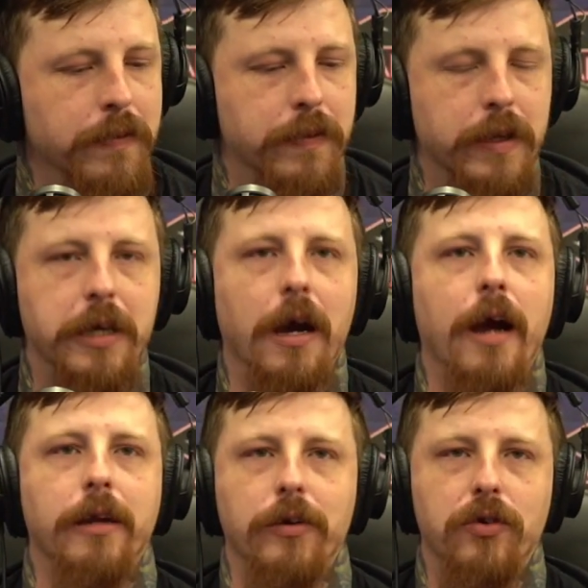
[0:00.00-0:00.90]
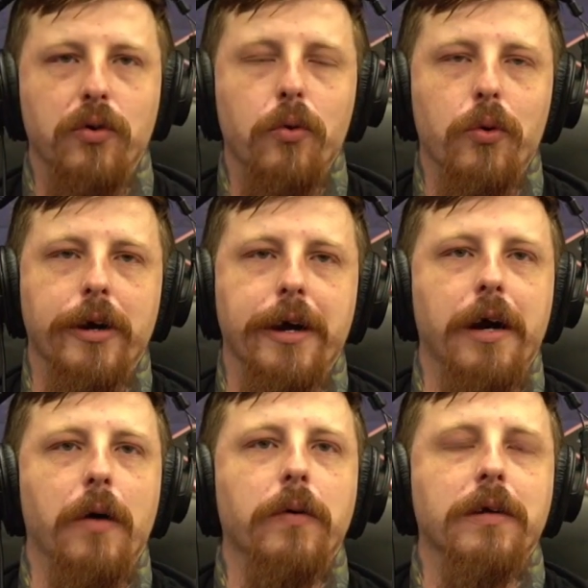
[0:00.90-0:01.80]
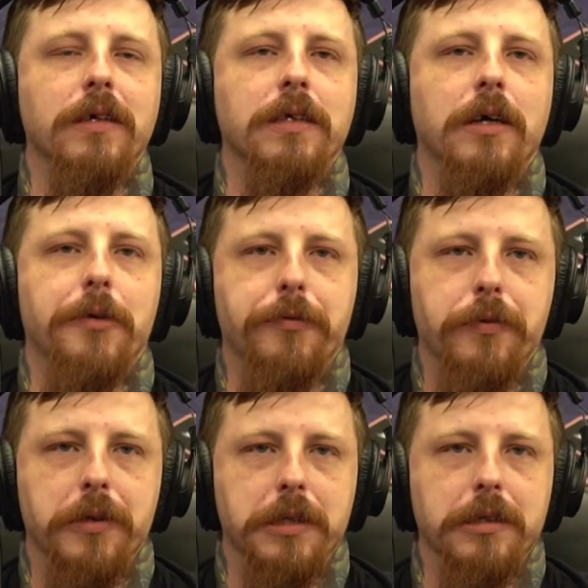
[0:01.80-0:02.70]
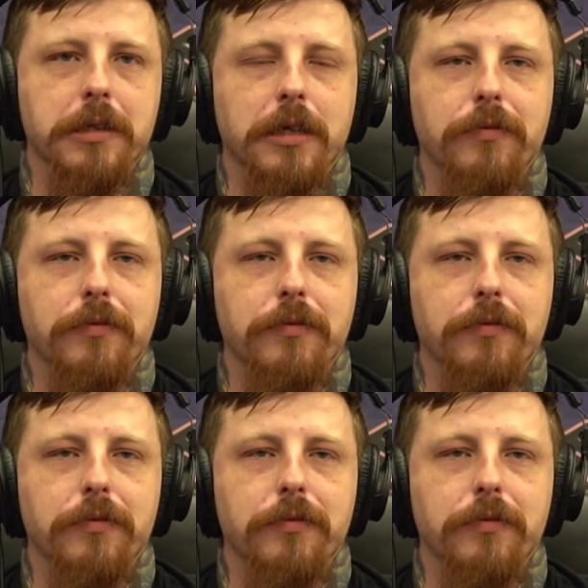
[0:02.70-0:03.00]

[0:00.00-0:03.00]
the guided tour out, is how I feel this is.